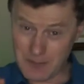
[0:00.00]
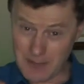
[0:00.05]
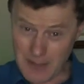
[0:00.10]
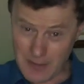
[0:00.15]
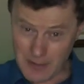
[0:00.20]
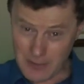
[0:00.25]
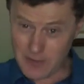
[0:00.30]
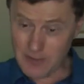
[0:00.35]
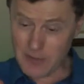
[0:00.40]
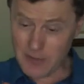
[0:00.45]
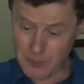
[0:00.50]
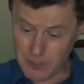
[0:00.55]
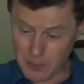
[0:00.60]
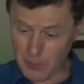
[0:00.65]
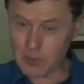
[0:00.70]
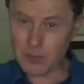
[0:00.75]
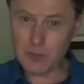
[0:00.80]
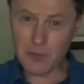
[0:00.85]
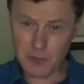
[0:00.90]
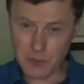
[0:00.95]
get to the
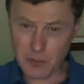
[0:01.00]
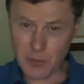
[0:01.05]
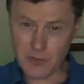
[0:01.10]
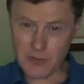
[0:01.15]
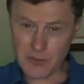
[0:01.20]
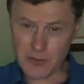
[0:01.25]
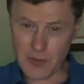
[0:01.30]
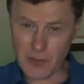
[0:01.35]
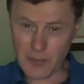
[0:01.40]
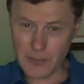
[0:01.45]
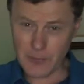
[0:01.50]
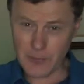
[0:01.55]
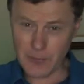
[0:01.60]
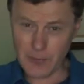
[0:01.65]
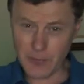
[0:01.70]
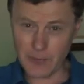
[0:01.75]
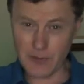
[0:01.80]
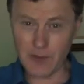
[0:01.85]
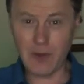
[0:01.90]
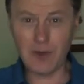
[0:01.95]
bottom of what's going
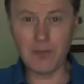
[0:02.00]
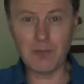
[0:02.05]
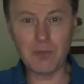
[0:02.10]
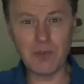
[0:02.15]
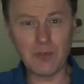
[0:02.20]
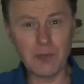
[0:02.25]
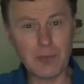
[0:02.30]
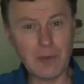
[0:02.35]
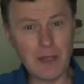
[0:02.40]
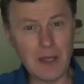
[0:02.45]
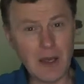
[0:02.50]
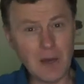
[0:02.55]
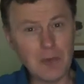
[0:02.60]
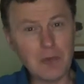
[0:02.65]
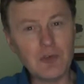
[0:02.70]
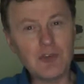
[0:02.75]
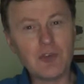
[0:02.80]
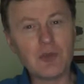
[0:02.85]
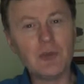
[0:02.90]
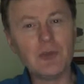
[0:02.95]
on and to be
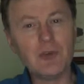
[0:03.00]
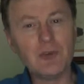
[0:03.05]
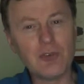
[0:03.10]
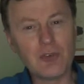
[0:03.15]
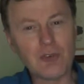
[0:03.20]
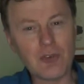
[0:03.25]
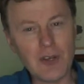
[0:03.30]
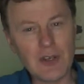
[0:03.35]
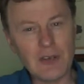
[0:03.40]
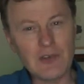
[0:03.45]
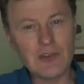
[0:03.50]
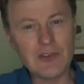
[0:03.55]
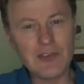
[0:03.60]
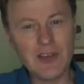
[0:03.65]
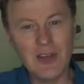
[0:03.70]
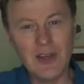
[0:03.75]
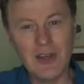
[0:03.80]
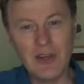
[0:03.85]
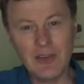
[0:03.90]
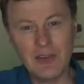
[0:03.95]
able to
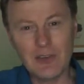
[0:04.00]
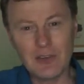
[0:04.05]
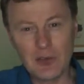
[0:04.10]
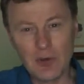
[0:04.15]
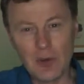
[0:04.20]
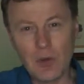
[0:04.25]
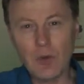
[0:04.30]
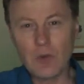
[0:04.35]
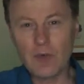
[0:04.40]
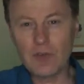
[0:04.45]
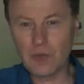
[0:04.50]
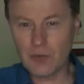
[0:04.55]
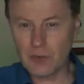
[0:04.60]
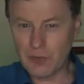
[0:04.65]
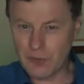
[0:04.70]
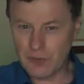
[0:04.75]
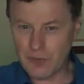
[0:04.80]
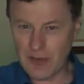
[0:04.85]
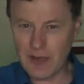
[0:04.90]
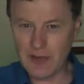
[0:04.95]
address the causal
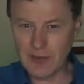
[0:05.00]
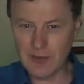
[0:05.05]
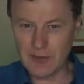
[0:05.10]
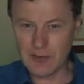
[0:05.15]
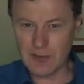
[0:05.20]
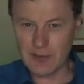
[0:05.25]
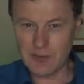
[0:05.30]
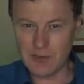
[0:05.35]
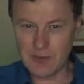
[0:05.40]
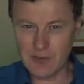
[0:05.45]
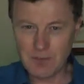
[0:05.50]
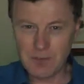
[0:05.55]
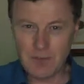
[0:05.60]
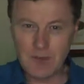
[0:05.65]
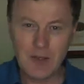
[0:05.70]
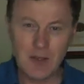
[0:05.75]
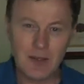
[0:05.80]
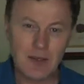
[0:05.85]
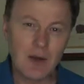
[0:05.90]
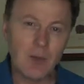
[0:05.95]
factors.
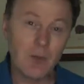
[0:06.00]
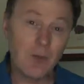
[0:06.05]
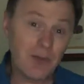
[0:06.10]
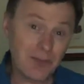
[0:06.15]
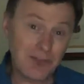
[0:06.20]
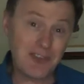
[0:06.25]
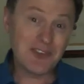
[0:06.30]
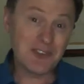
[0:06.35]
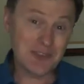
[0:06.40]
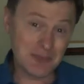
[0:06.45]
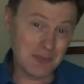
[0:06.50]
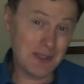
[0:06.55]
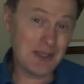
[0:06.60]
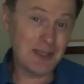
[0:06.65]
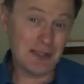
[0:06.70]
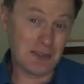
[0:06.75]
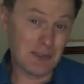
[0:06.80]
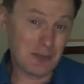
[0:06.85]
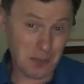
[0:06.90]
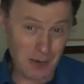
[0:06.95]
Now, what this
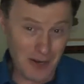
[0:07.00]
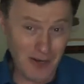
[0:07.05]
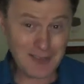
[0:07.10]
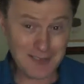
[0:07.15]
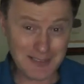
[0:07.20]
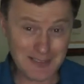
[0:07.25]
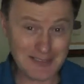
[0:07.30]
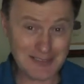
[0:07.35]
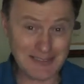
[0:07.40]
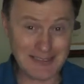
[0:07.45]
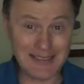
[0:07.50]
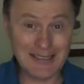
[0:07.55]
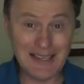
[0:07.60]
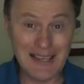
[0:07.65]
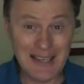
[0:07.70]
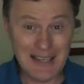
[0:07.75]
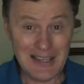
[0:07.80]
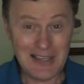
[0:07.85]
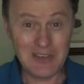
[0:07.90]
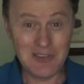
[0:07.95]
means practically
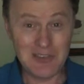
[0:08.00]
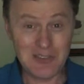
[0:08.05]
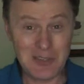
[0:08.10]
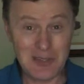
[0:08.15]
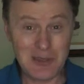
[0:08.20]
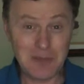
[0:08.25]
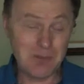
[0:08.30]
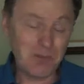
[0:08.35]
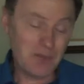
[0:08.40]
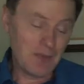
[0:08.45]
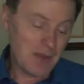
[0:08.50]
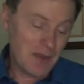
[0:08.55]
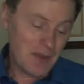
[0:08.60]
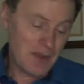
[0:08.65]
is that